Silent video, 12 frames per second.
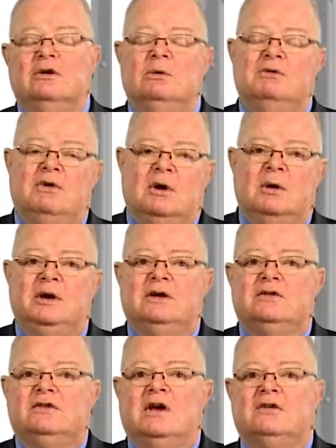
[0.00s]
and we've already
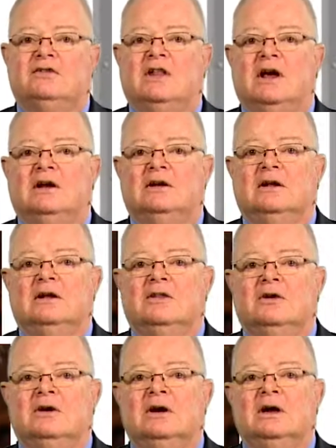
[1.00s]
discussed that in
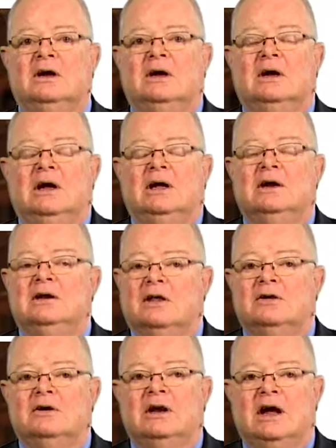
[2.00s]
another
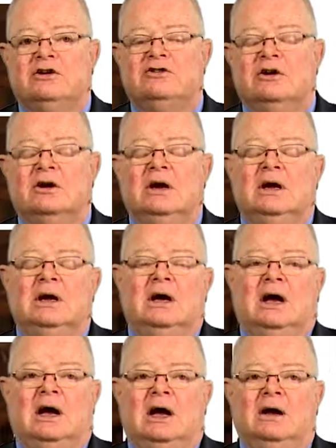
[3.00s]
lecture.
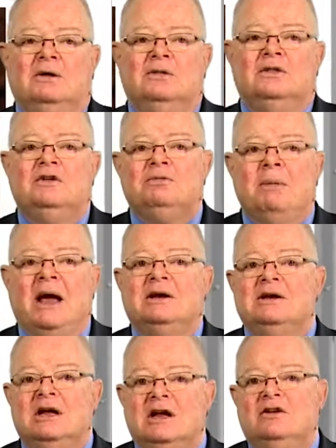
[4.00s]
This
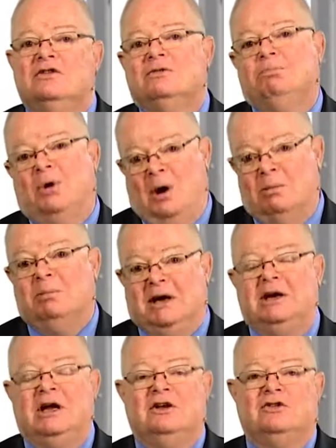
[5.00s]
man
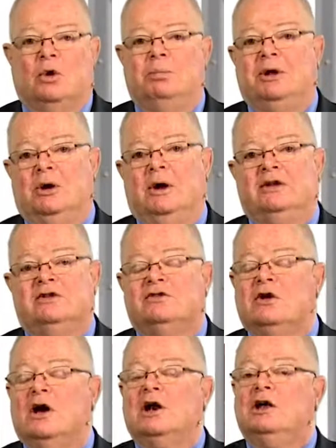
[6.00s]
probably needs opioids. He's
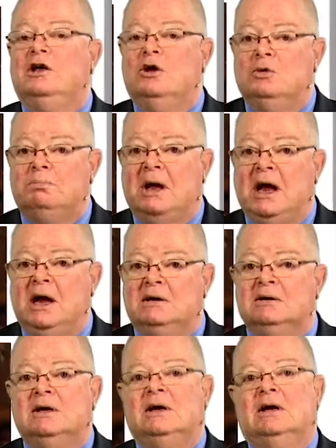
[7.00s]
got acute
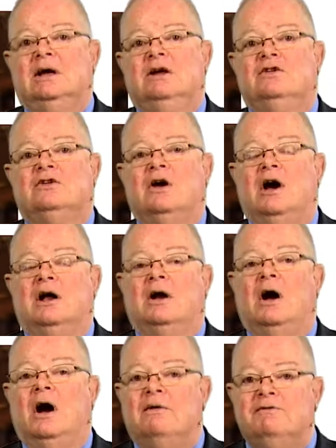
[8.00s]
pain, he's got
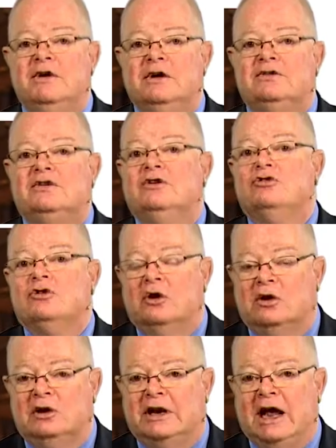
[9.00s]
obvious
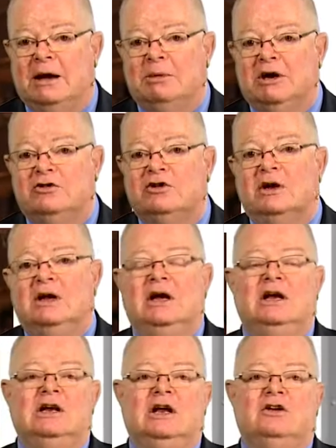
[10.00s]
internal damage,
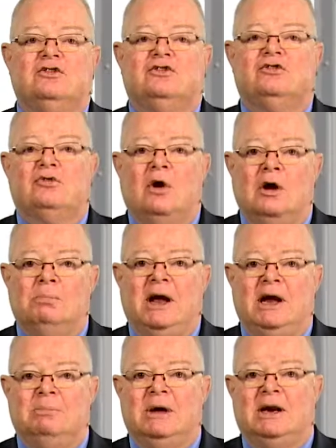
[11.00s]
he needs strong
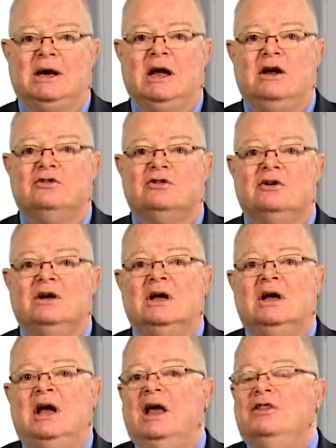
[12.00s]
pain medication,
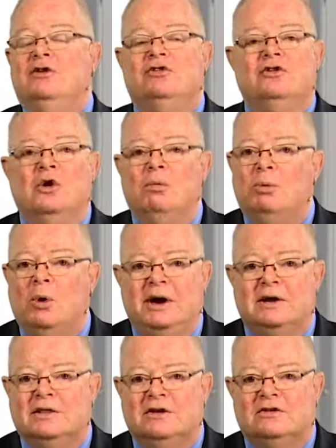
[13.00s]
and there's no
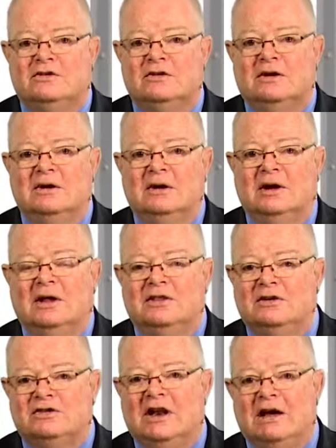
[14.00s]
point at
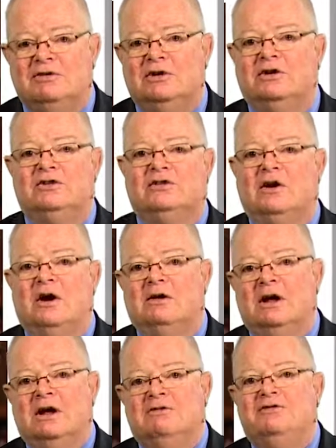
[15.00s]
this level to start
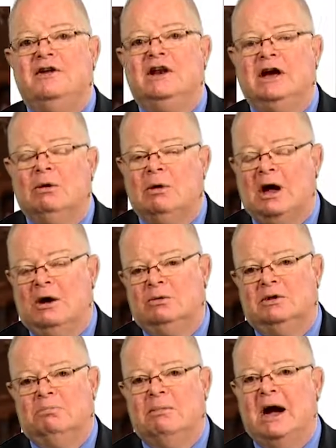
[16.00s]
fiddling around
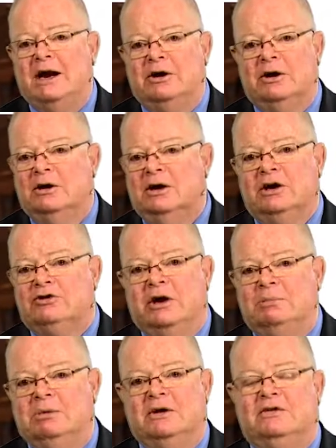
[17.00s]
with minor
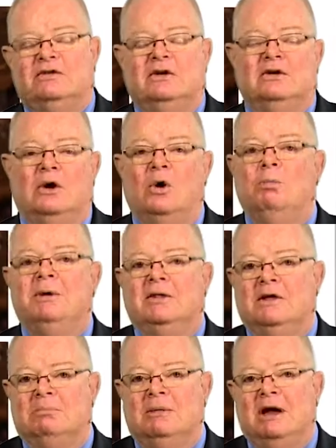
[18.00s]
treatments and hoping
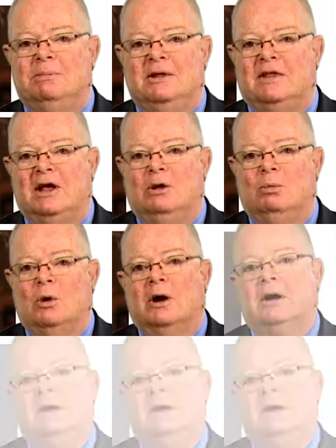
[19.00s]
that maybe they'll work.